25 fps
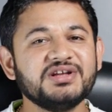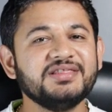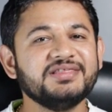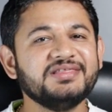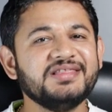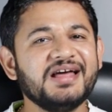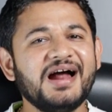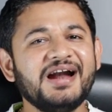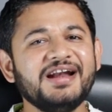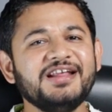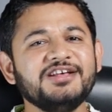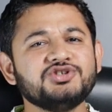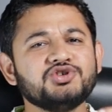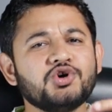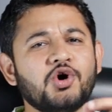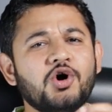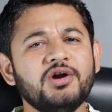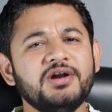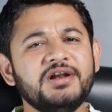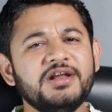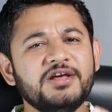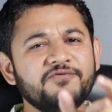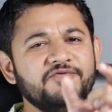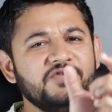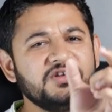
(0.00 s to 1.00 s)
and that is
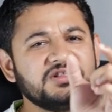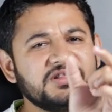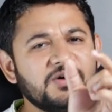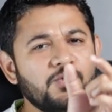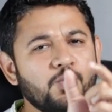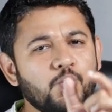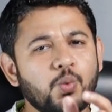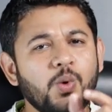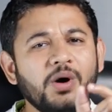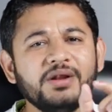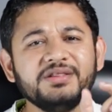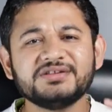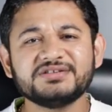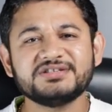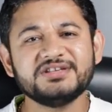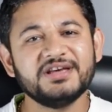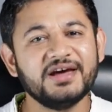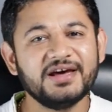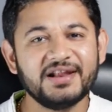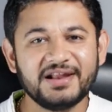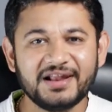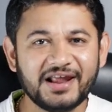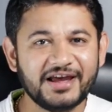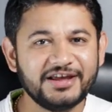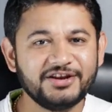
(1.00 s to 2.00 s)
only with a one
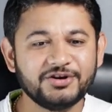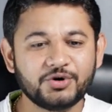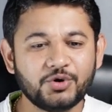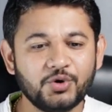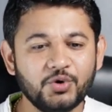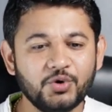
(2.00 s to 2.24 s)
single line